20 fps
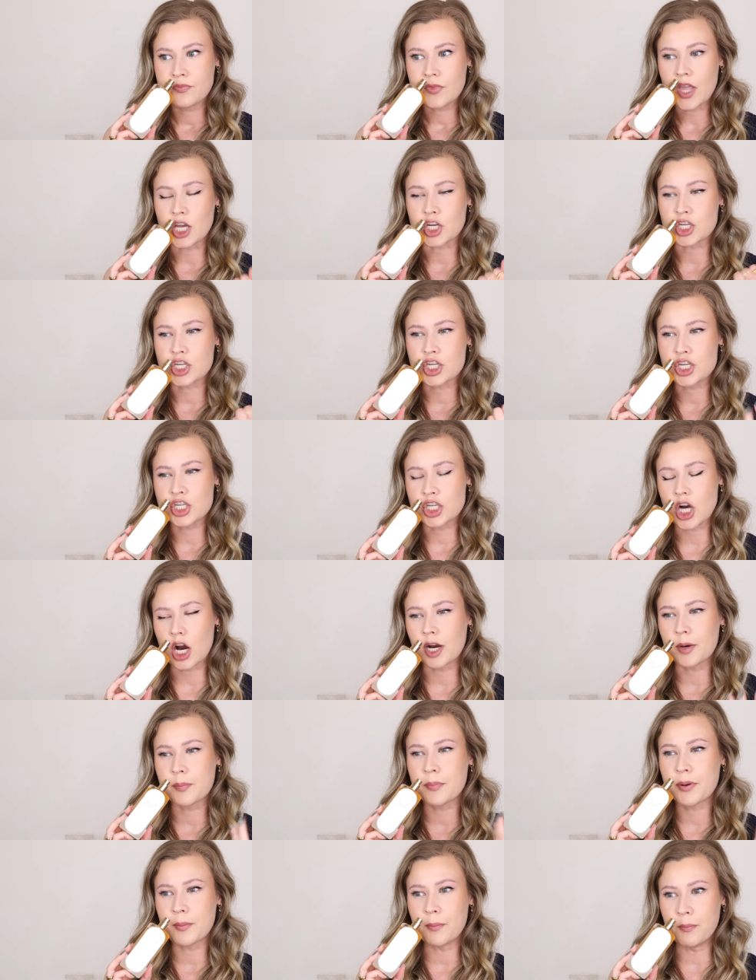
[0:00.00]
a
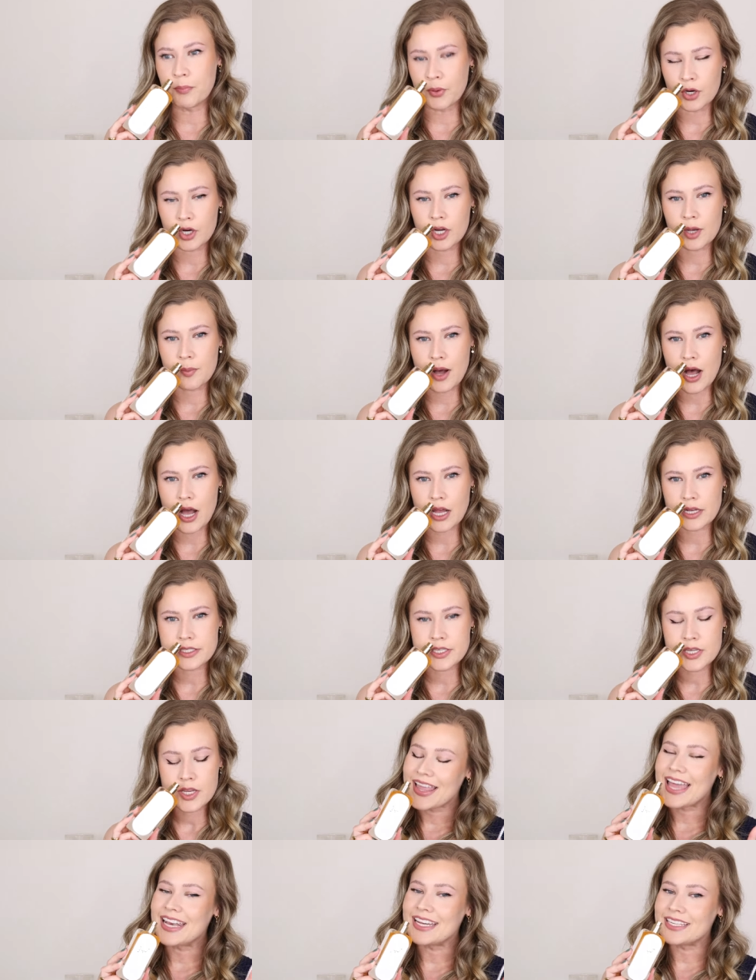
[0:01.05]
sharp
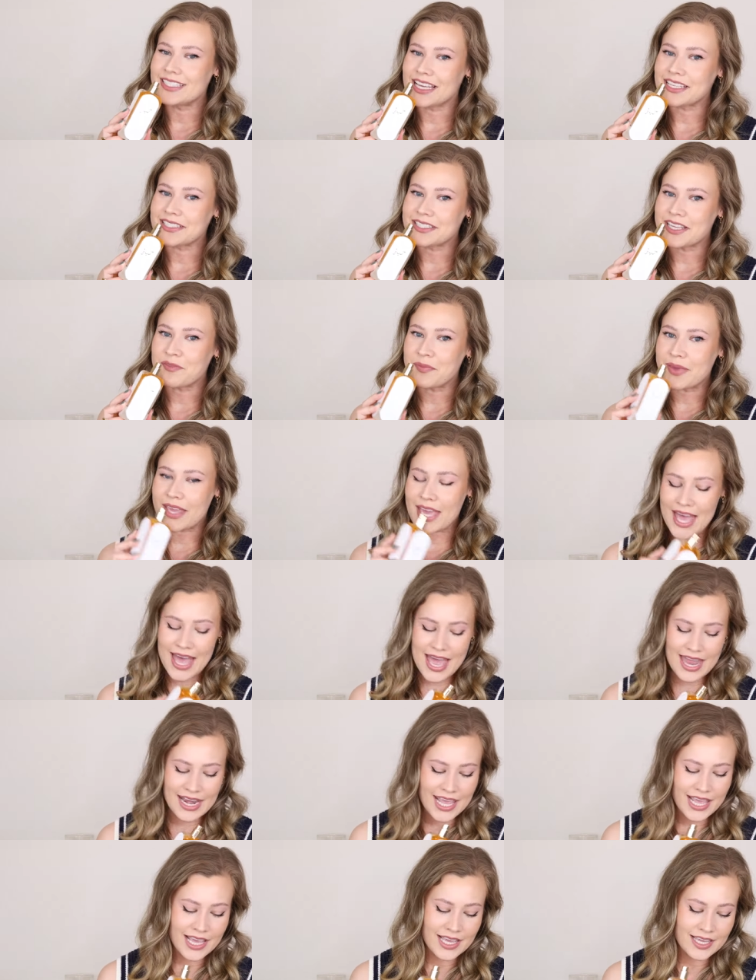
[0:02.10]
bergamot, and it does give me a
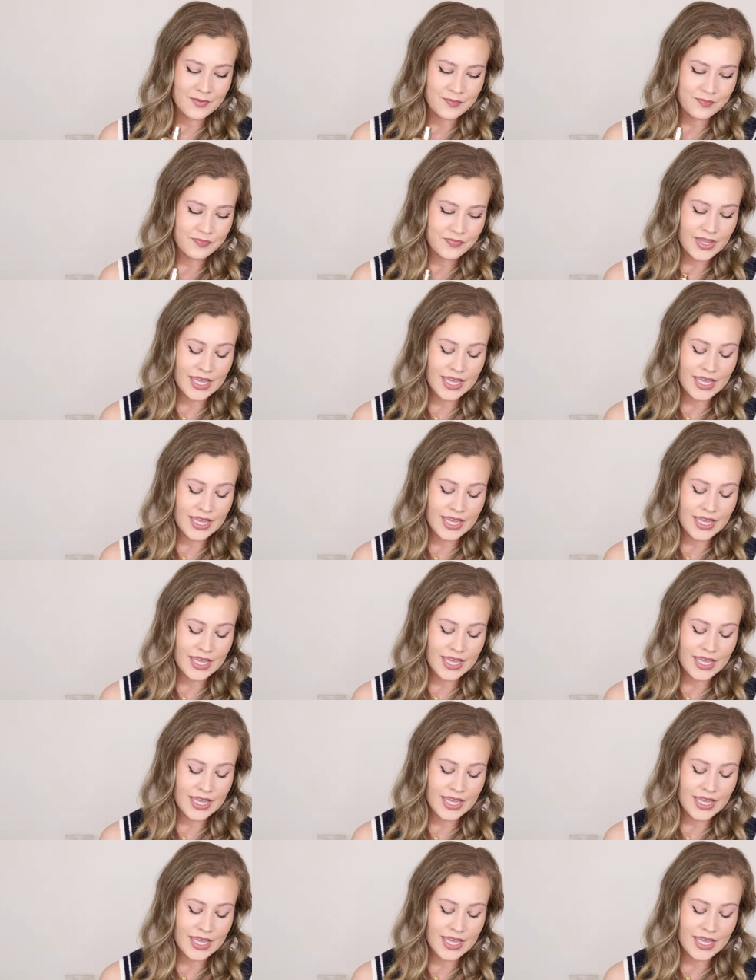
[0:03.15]
headache.